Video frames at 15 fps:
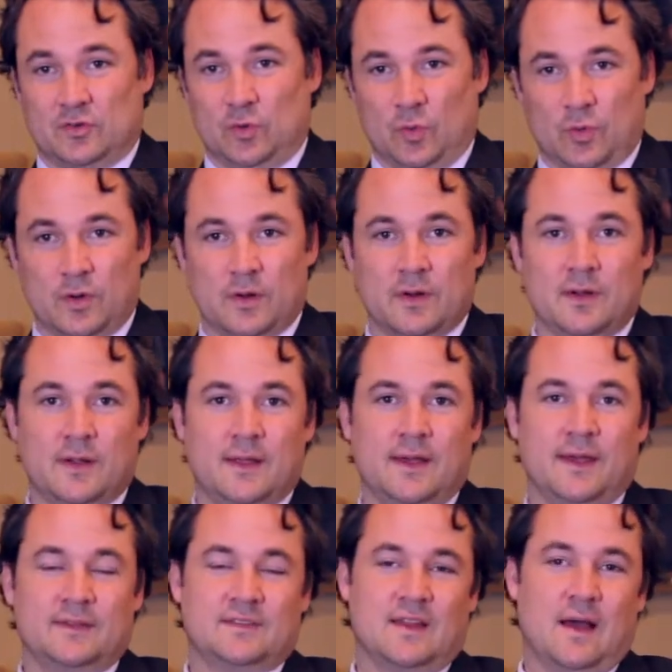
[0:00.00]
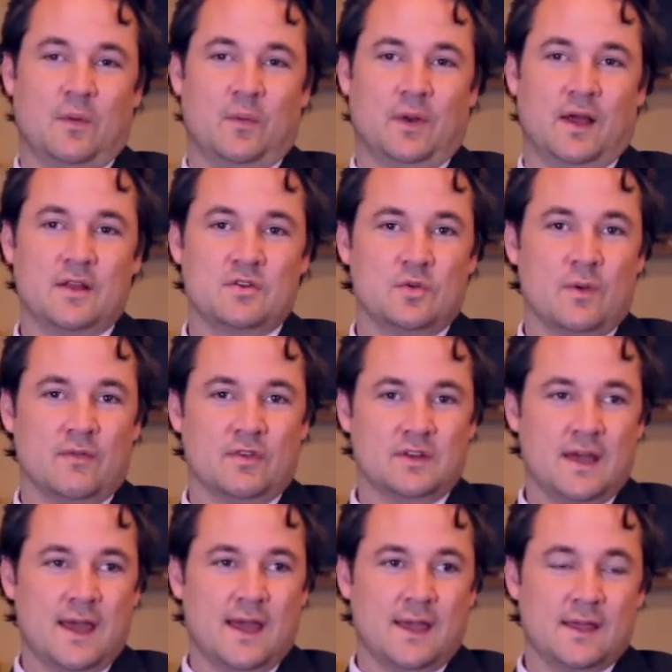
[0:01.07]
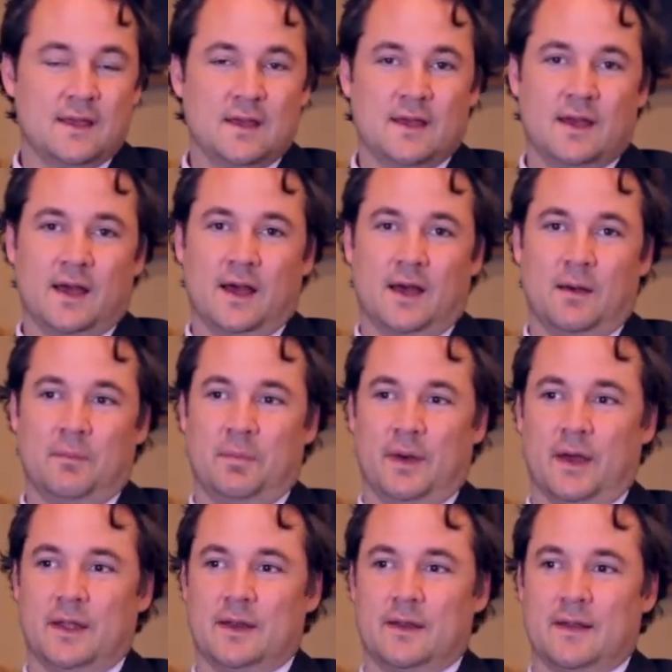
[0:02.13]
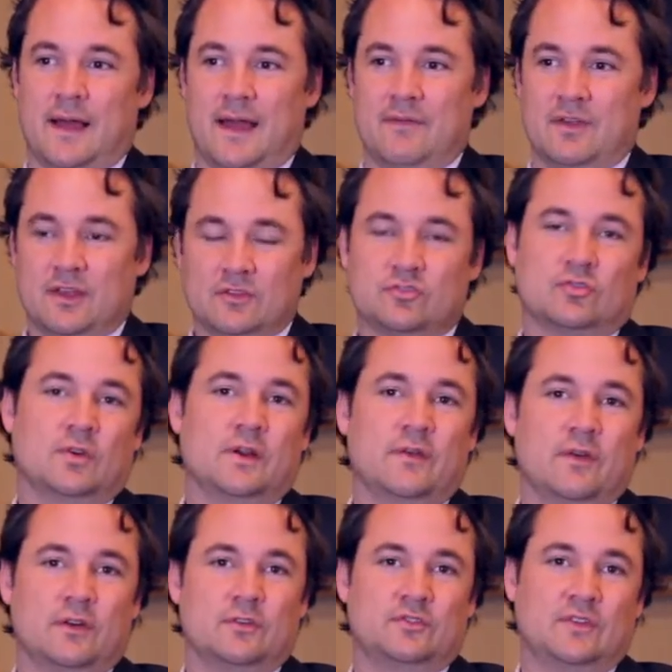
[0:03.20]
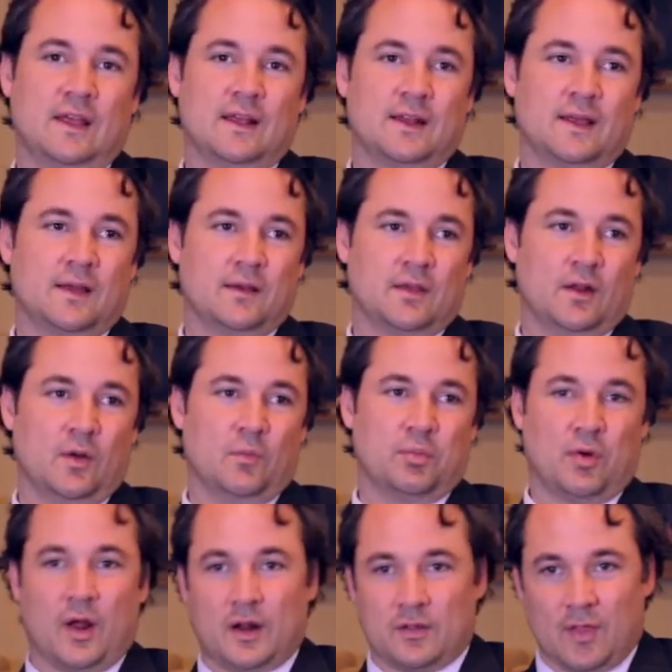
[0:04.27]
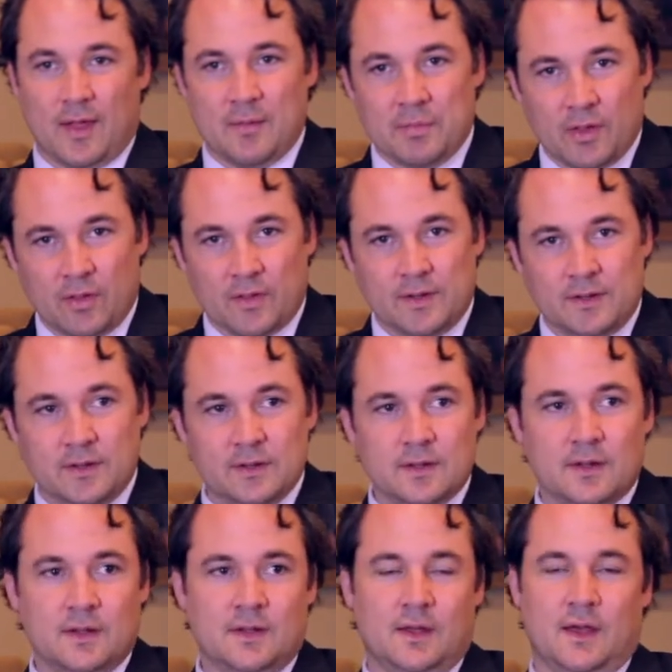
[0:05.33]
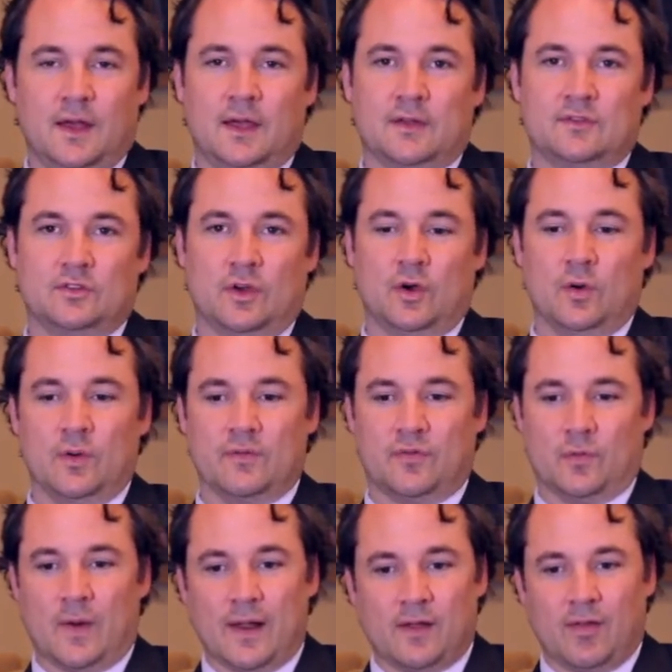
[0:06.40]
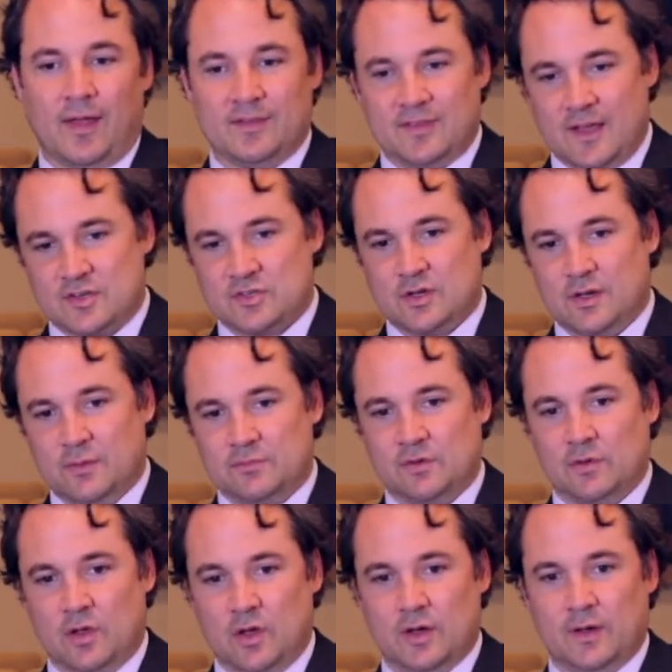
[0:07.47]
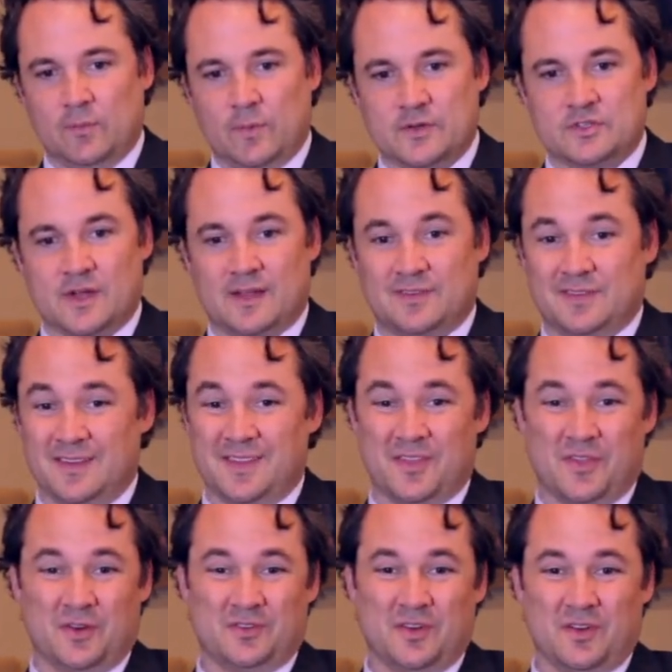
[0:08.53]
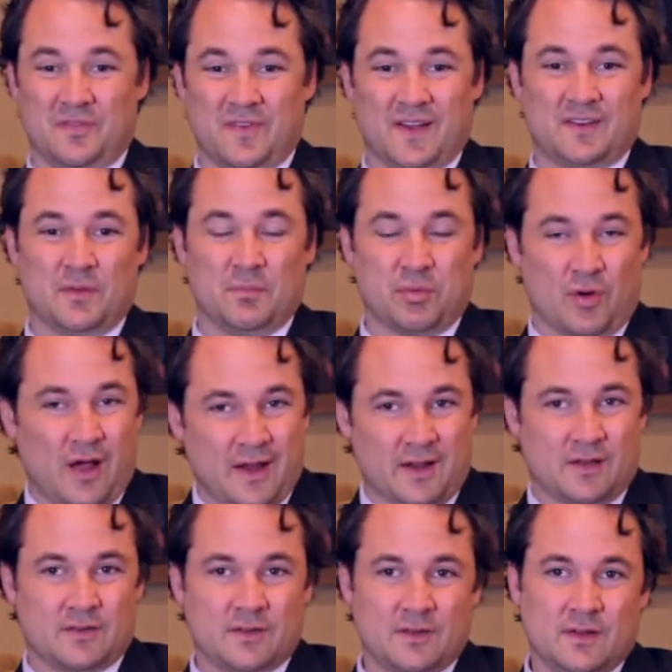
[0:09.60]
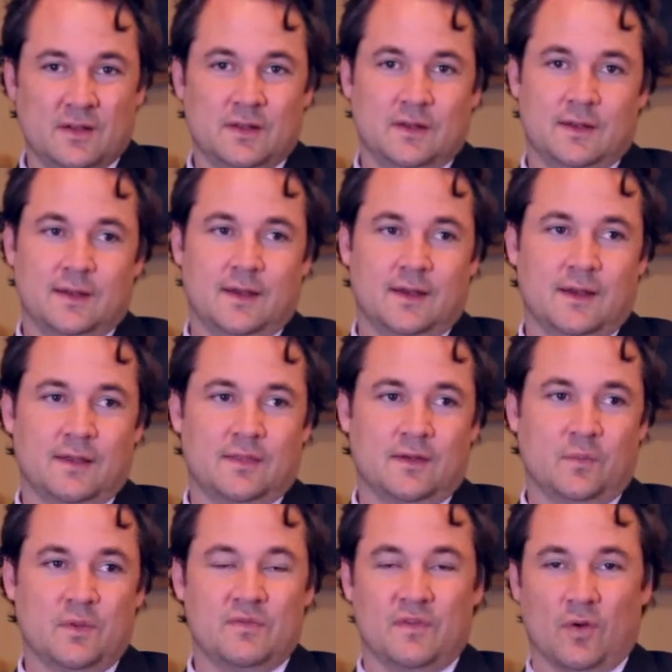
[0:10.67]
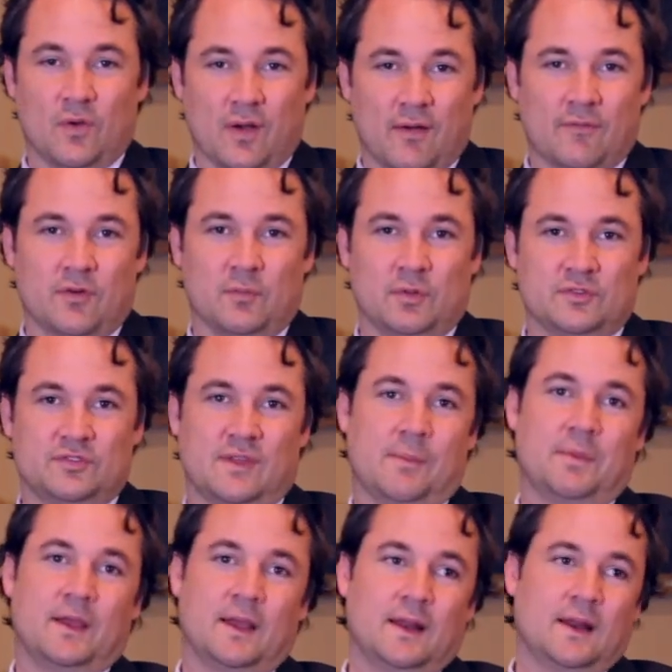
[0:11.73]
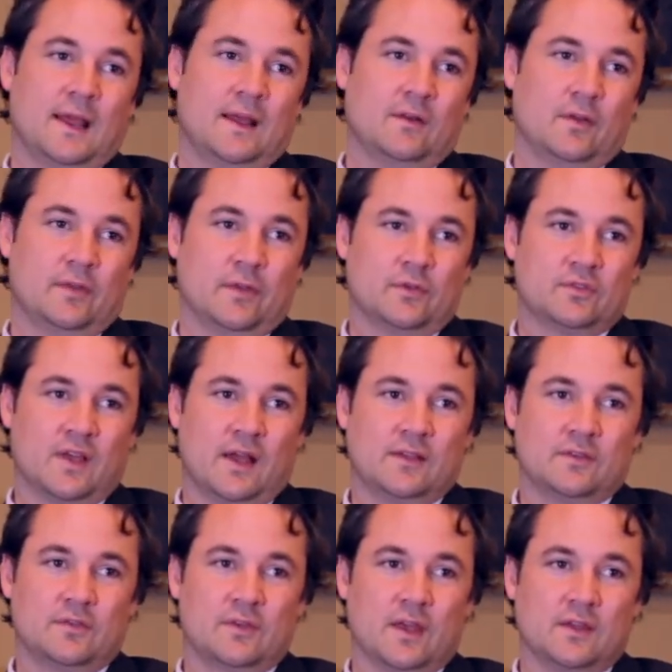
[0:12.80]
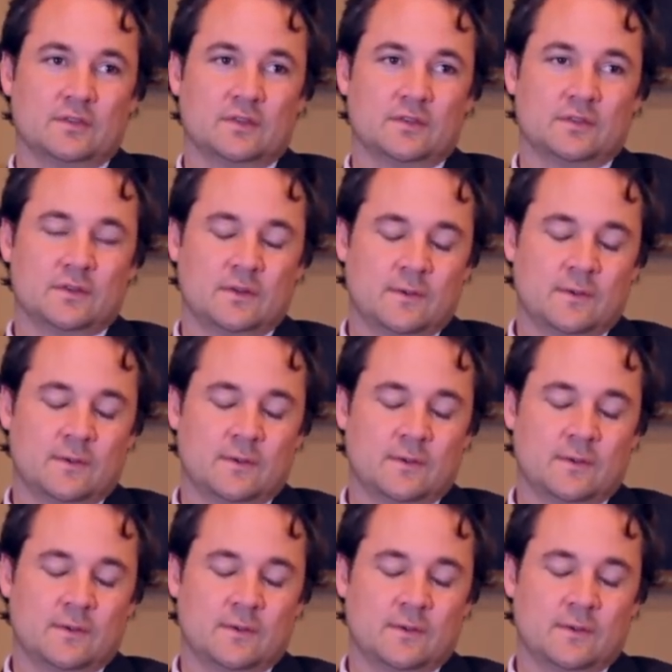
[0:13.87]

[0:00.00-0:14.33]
tort. It's not what I do every day, but I have a history of understanding, product liability. And so if the right class action comes along in which I see that there's a defective product, I think we feel comfortable stepping in and handling those kinds of cases.